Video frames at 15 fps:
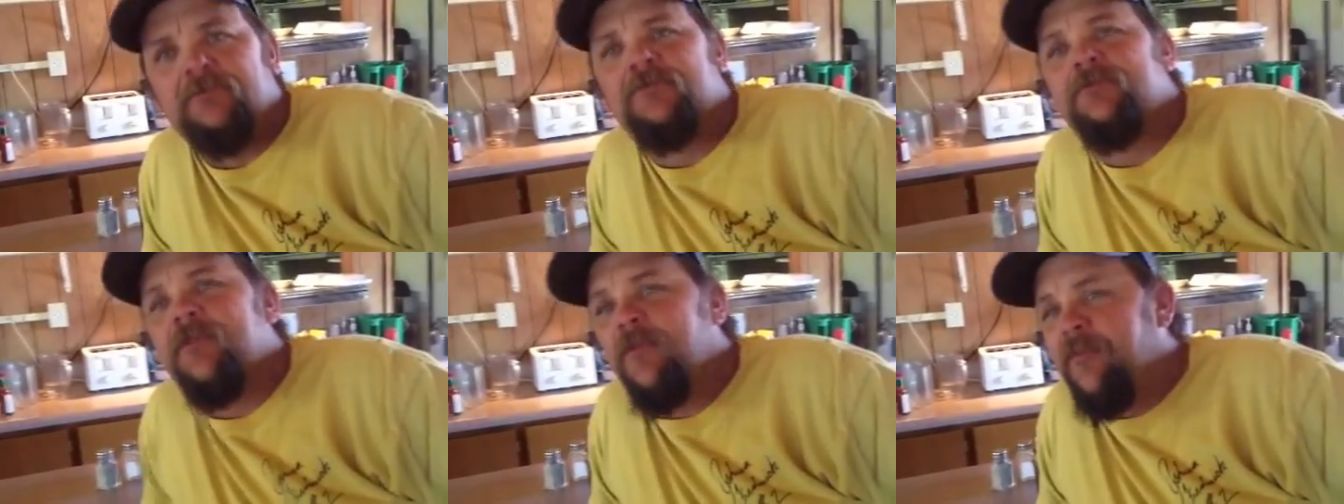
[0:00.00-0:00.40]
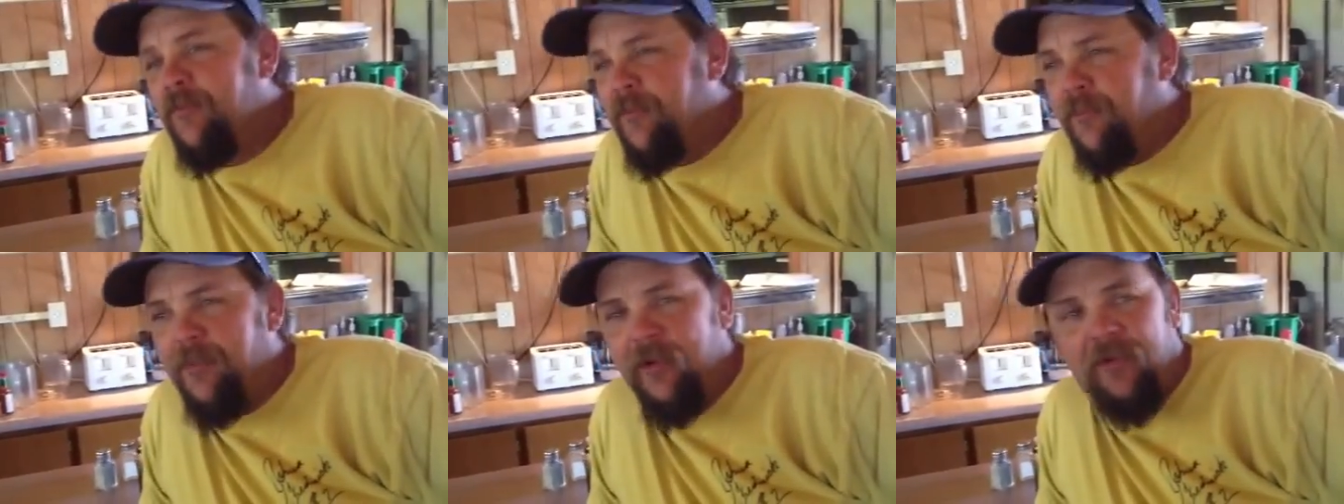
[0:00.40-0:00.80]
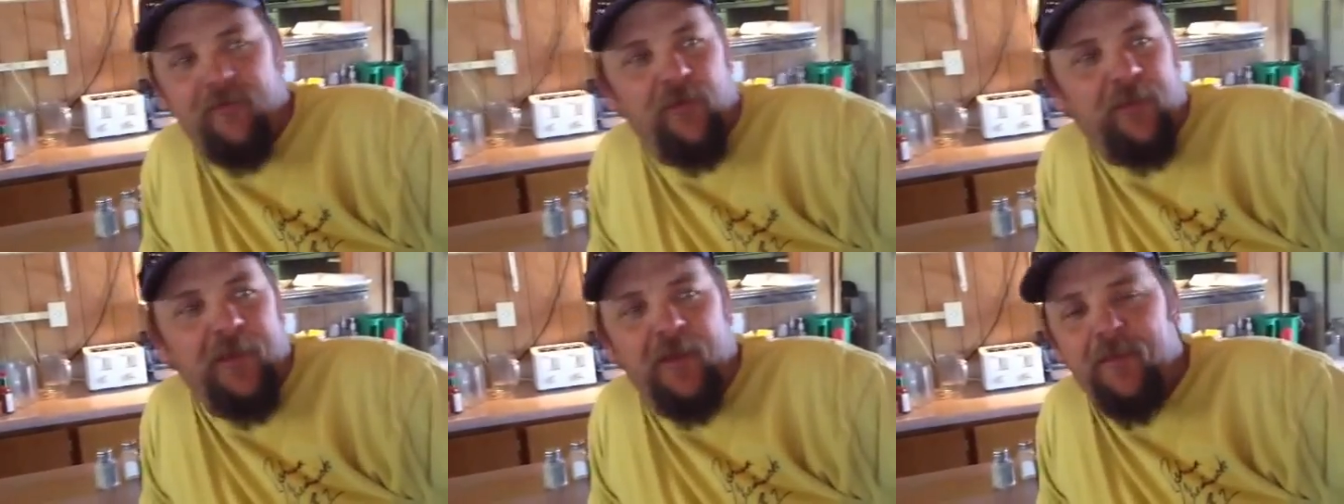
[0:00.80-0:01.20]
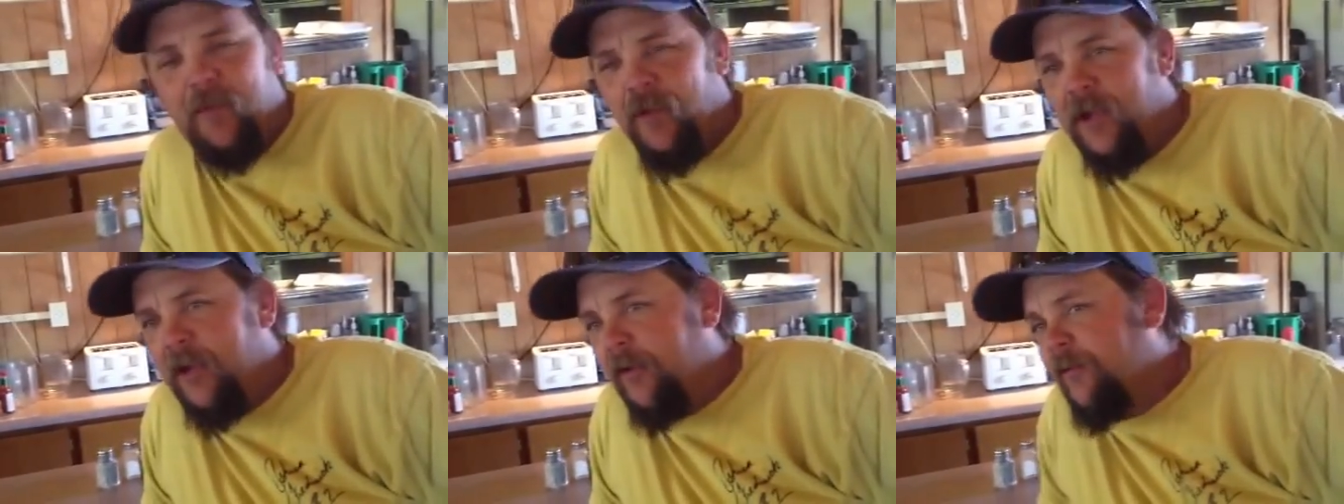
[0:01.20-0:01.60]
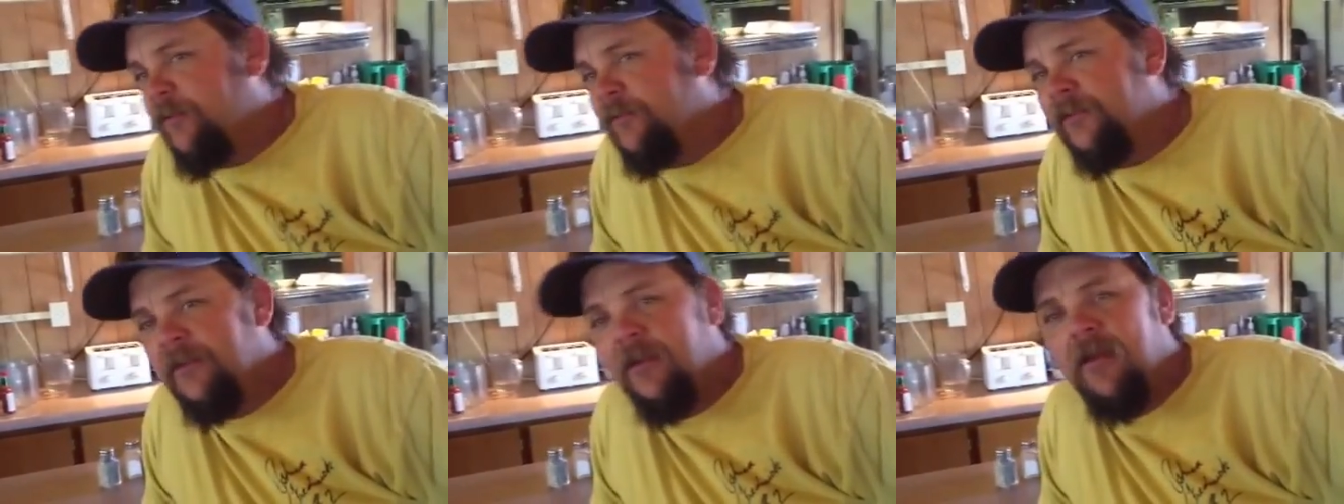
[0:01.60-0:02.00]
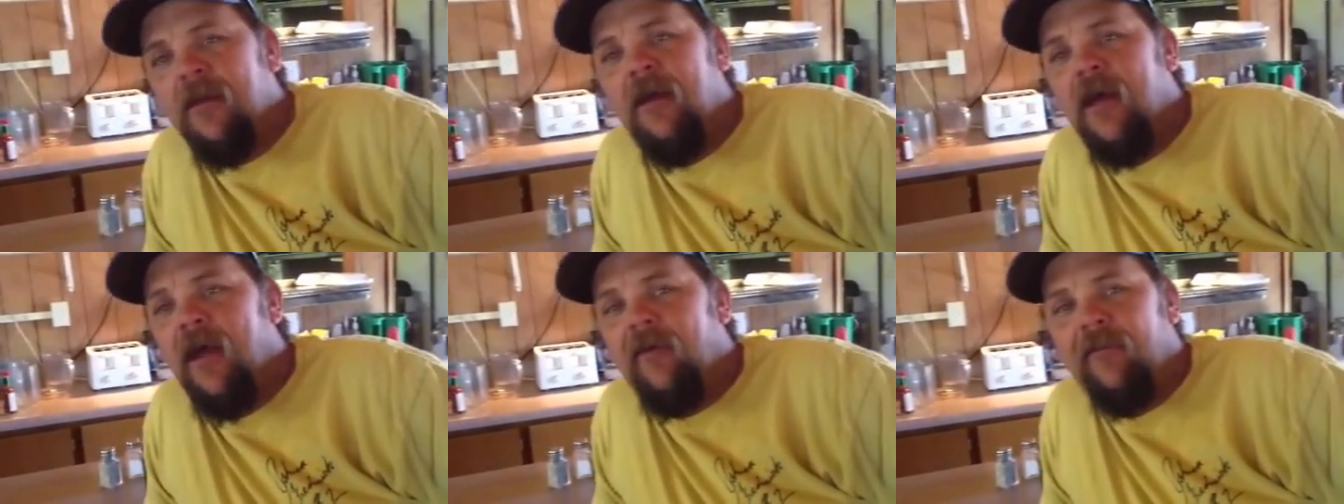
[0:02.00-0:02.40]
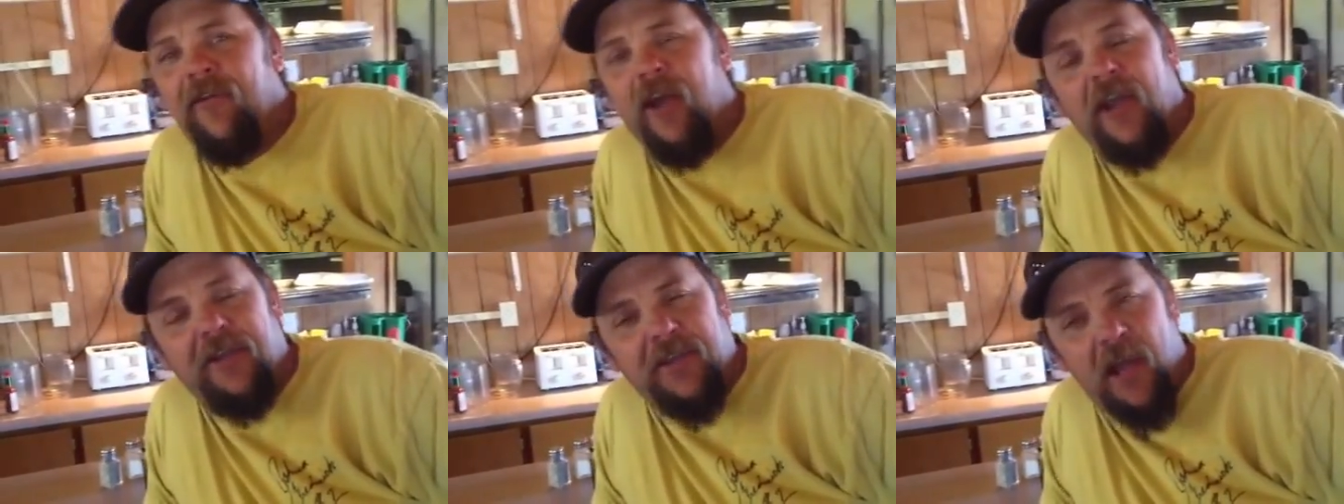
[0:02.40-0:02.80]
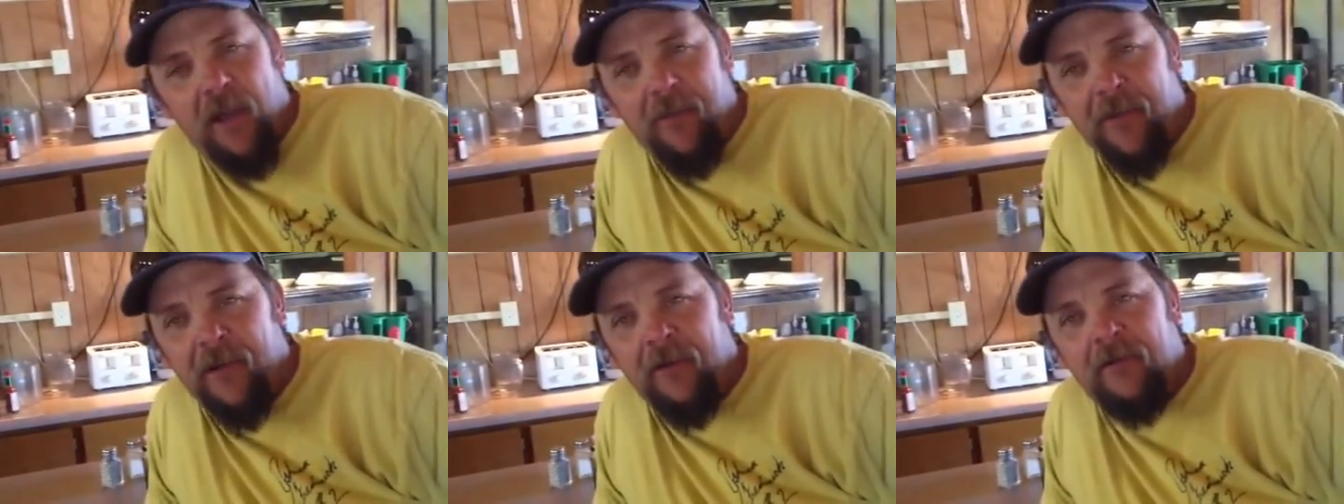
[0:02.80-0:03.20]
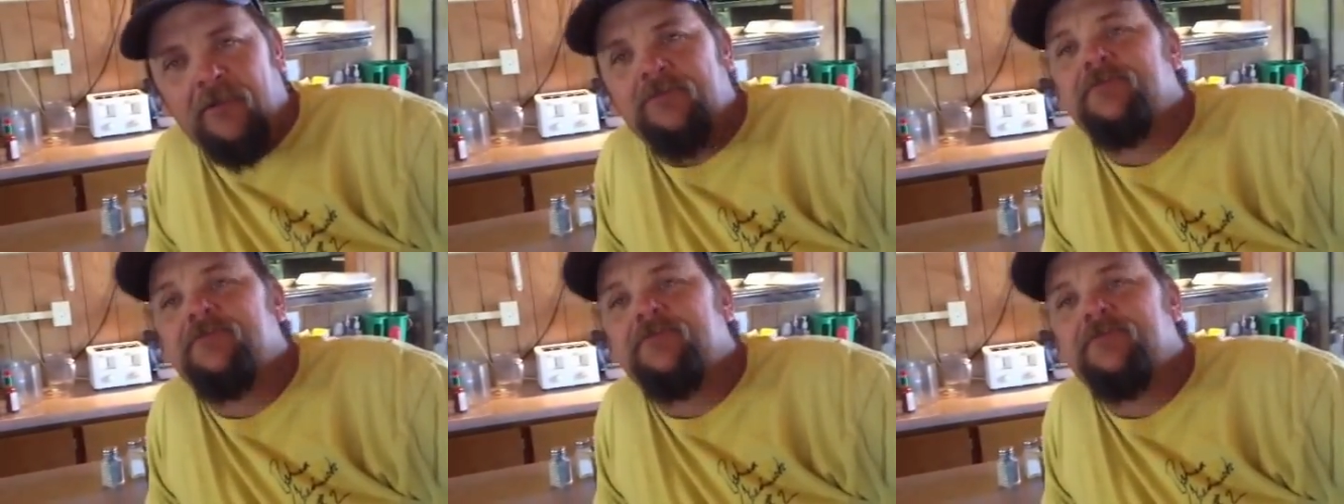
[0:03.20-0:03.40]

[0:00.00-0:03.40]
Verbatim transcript: Yeah, good. Beautiful people here. have a great time here.